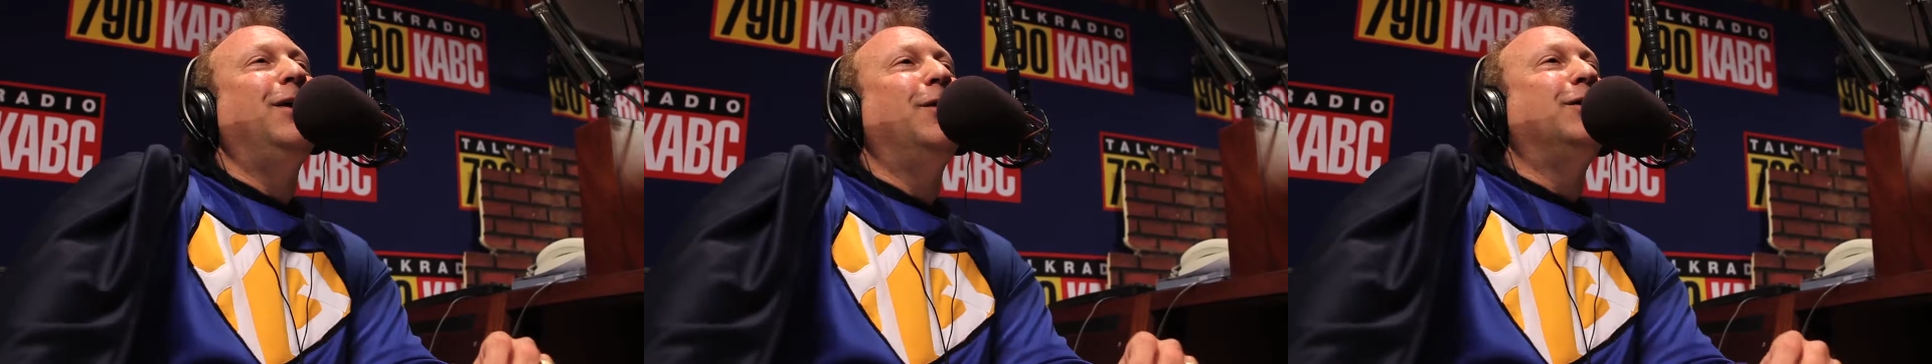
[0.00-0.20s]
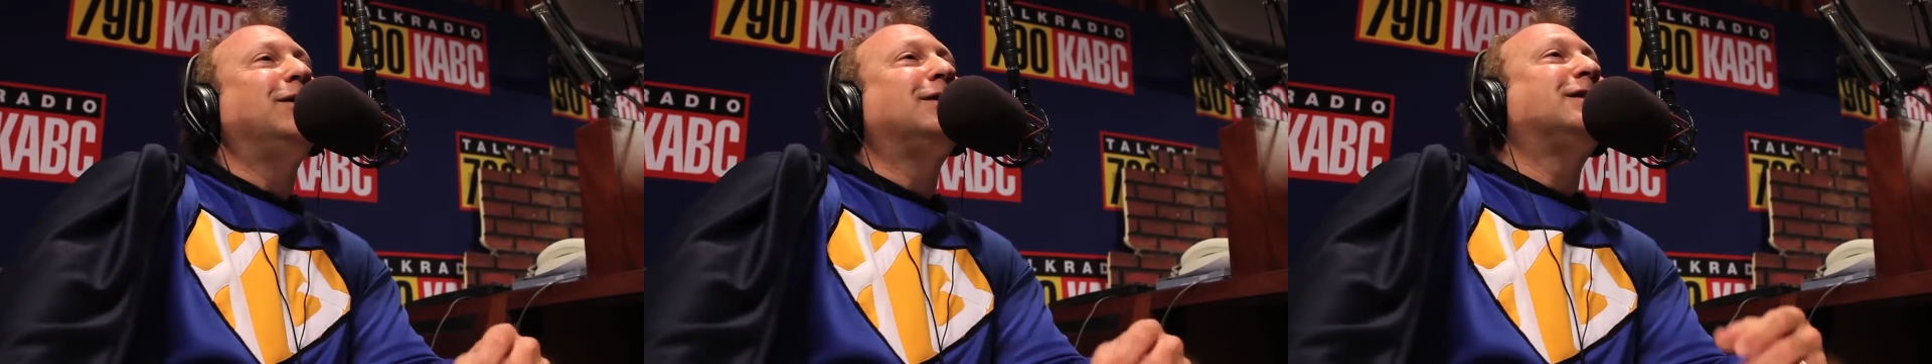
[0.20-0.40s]

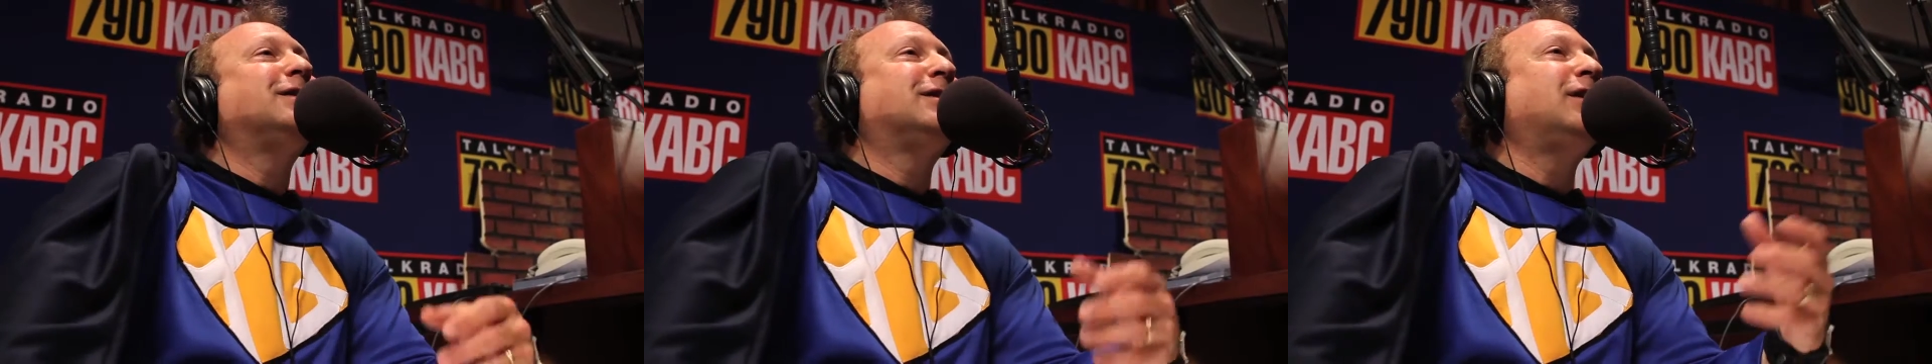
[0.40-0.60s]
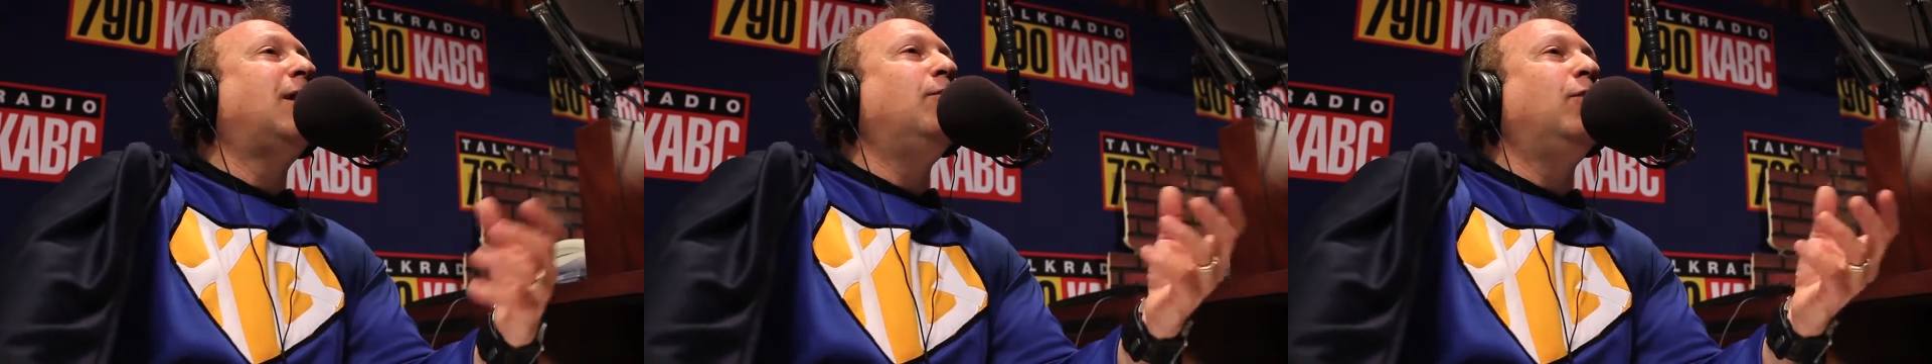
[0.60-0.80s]
as
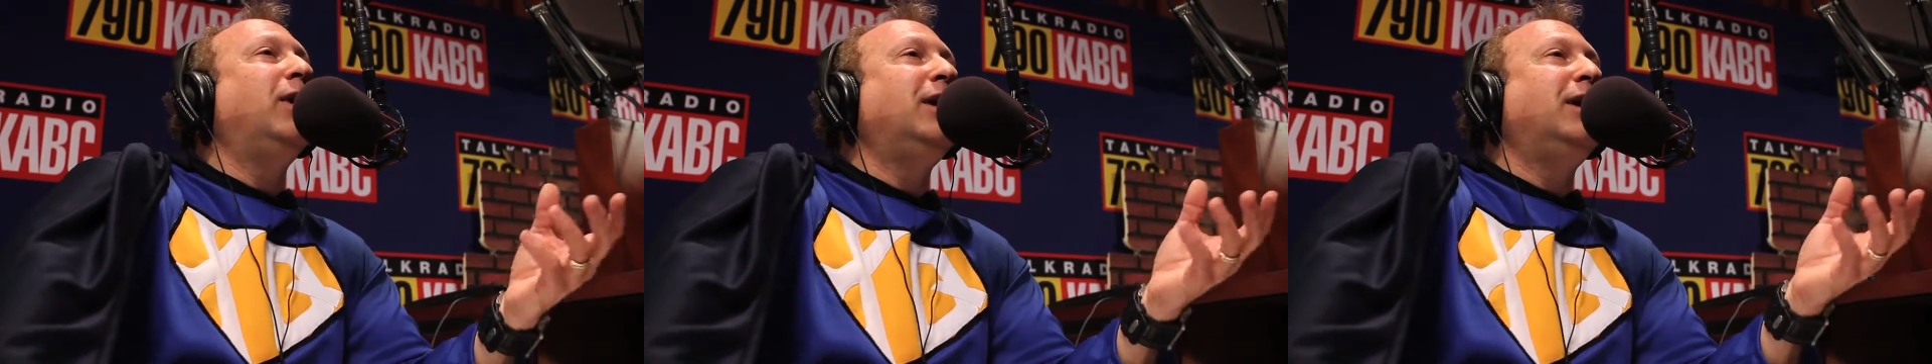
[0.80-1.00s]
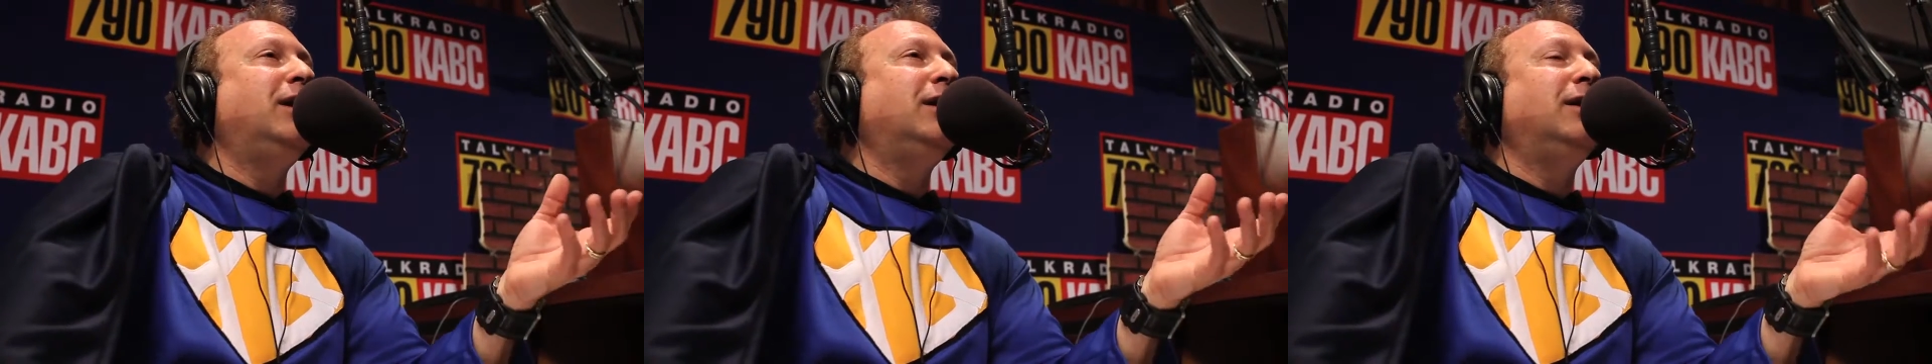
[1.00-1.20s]

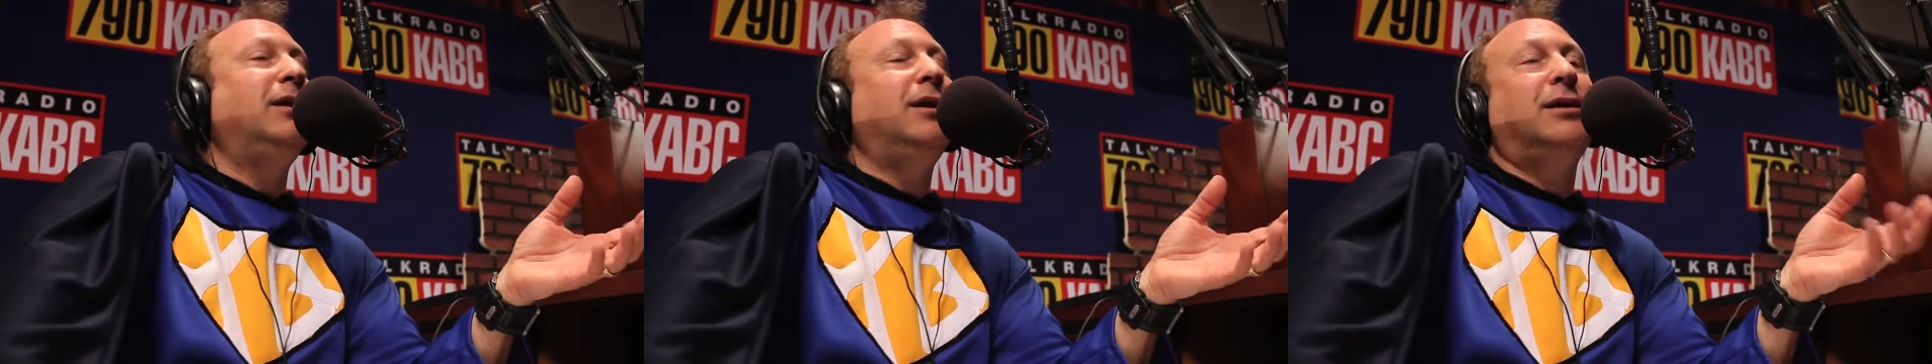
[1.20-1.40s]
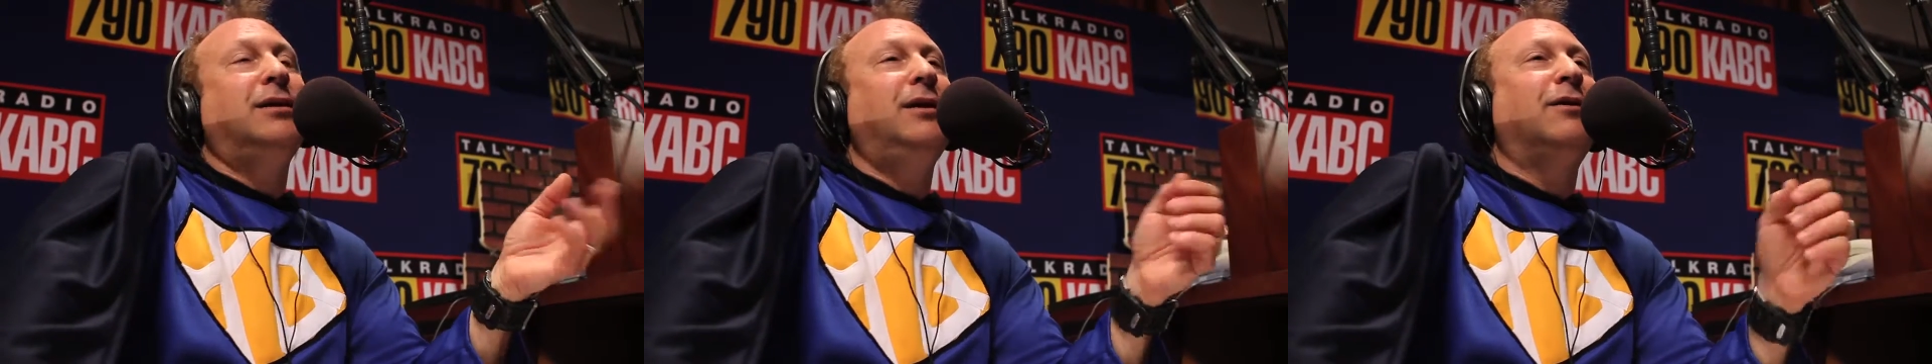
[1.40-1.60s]
someone in